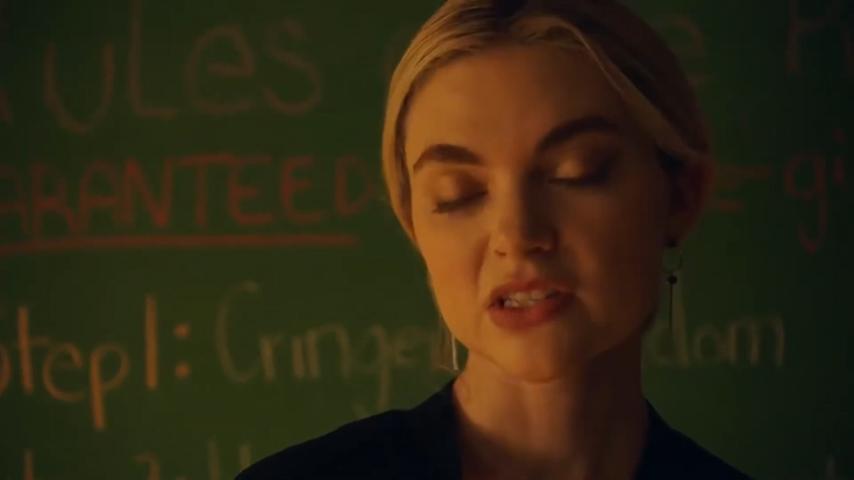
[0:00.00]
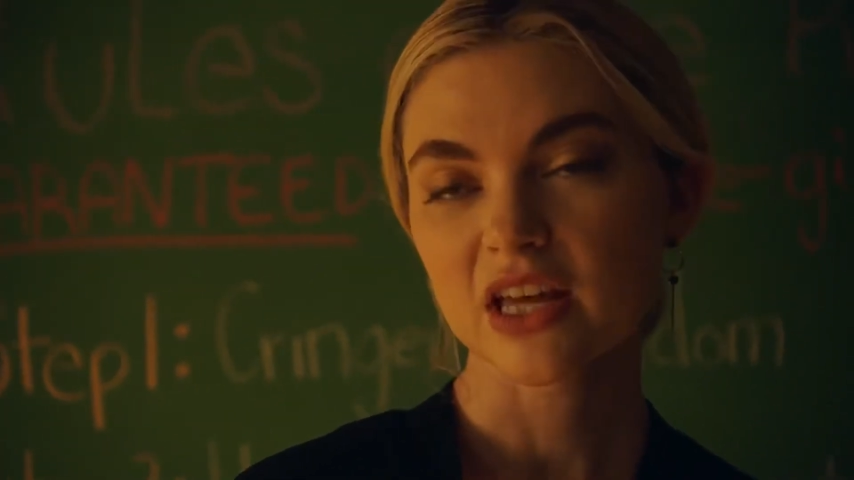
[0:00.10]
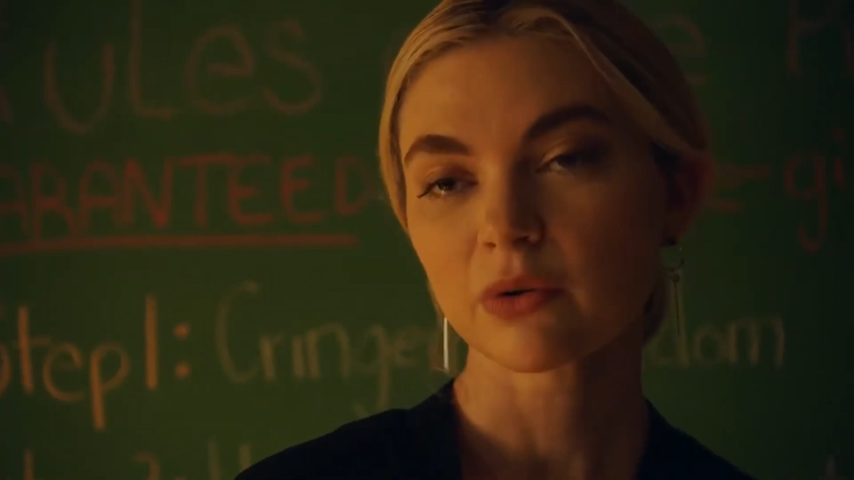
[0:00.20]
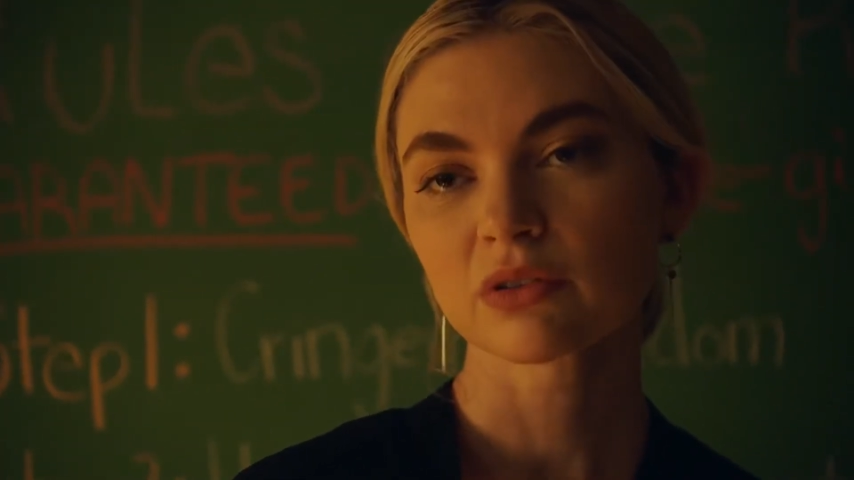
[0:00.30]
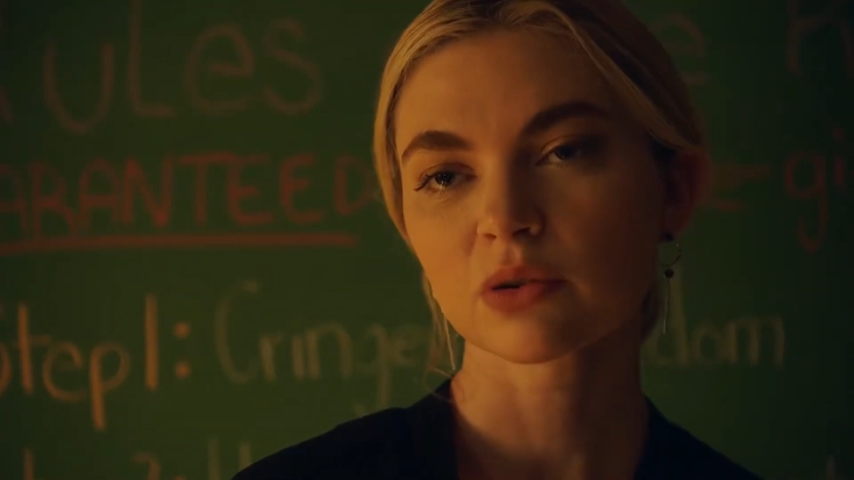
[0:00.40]

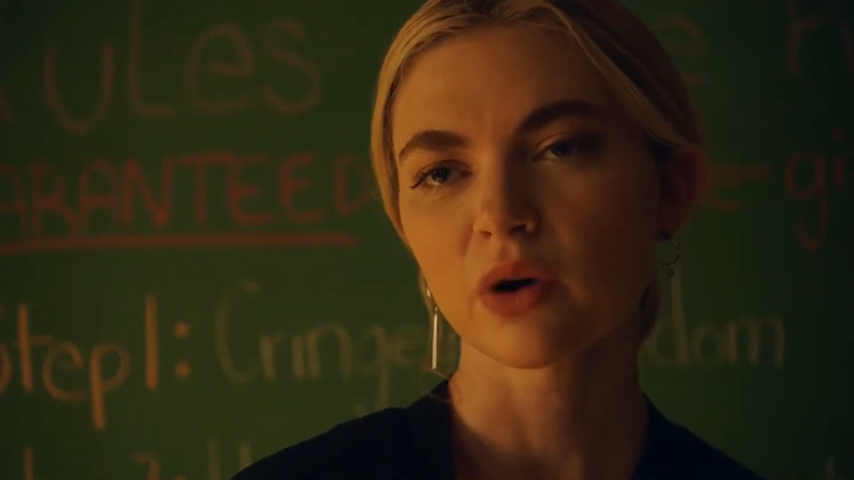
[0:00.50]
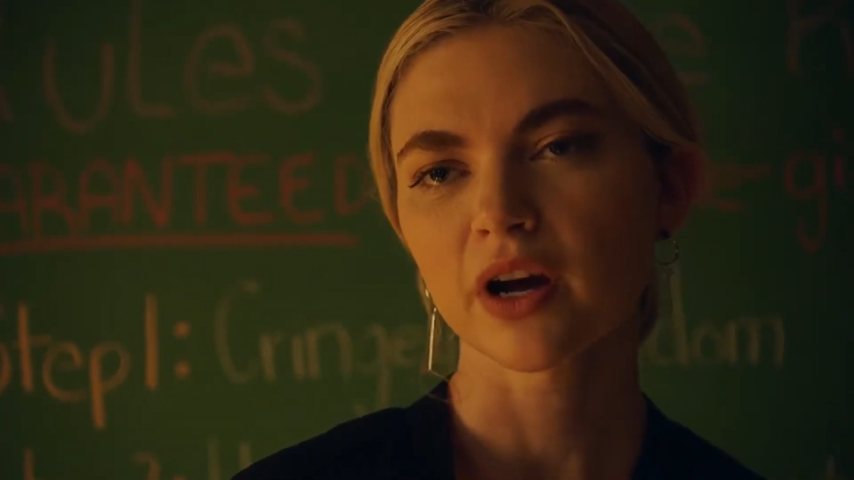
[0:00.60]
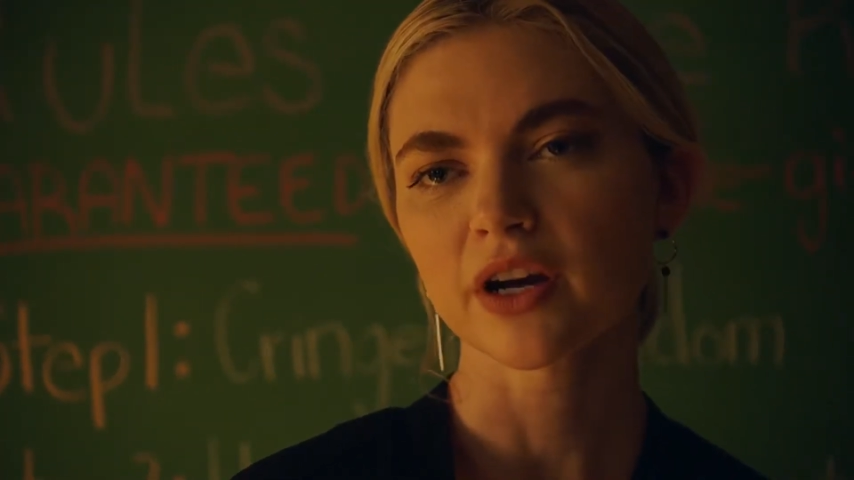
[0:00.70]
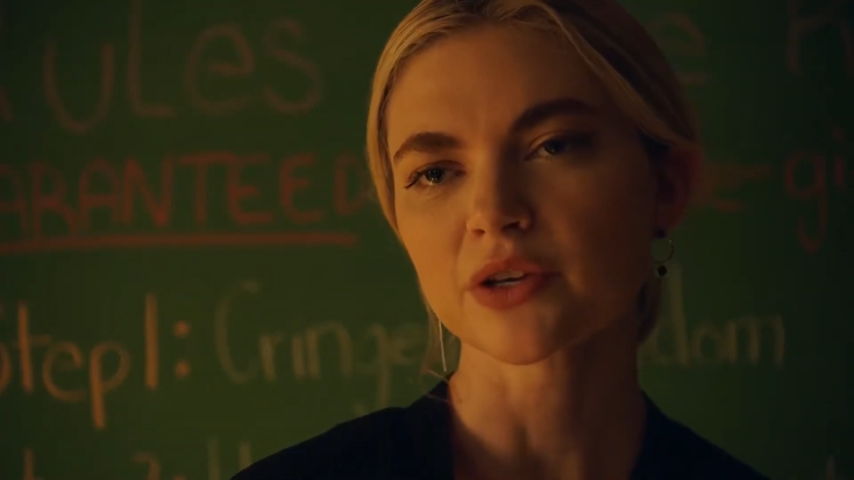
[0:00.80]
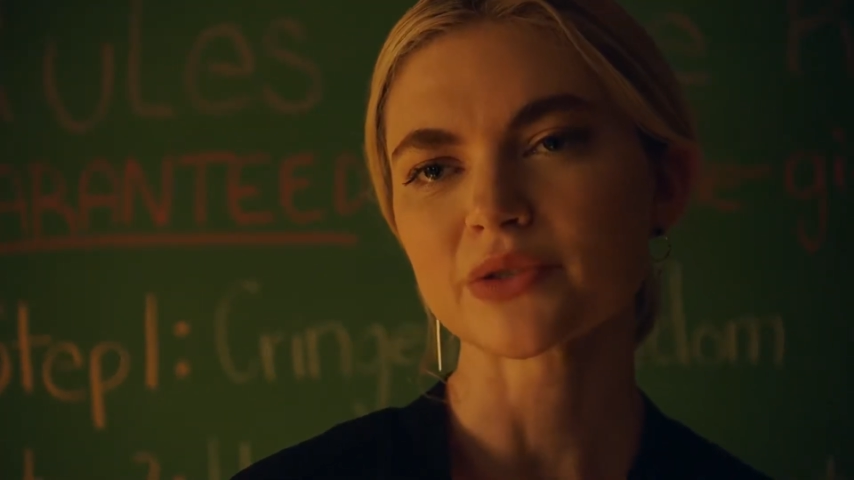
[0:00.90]
that would
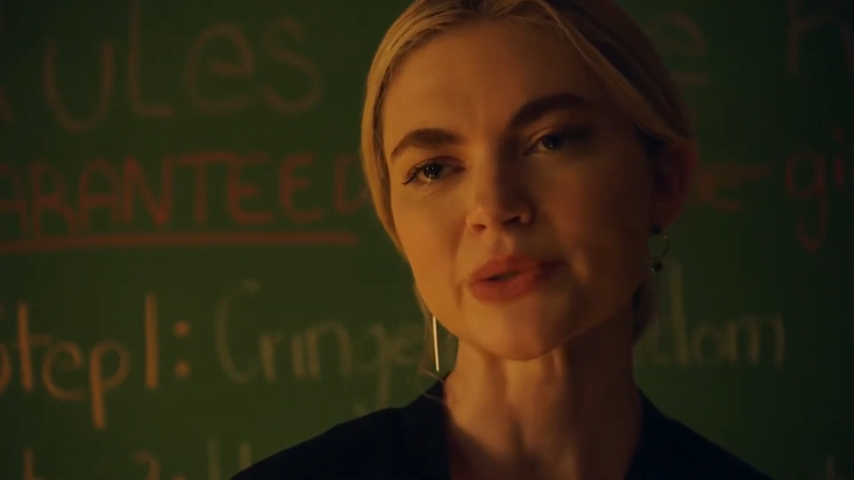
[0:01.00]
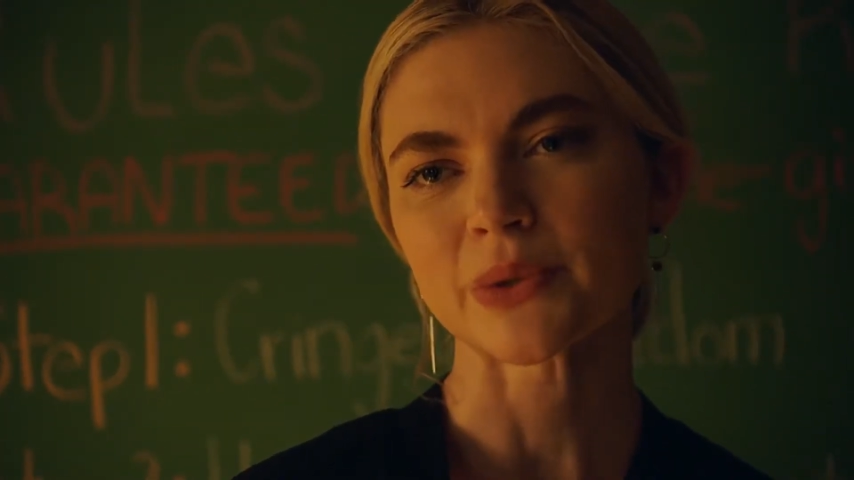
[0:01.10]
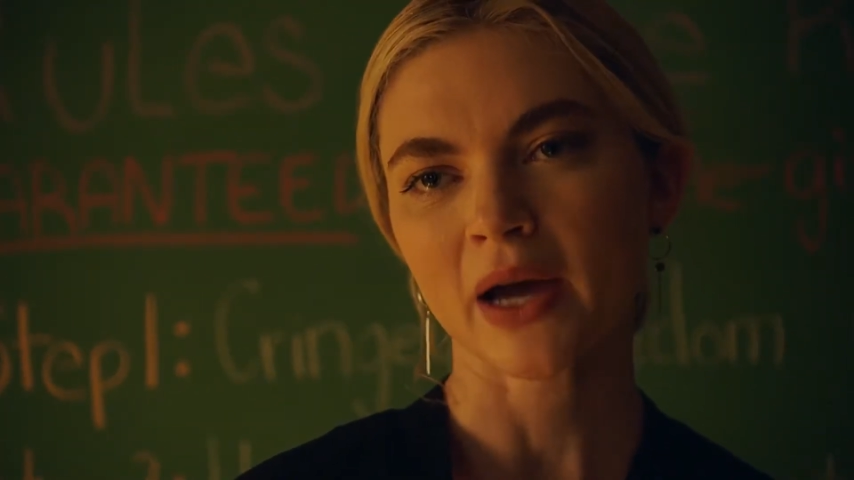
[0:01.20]
require you to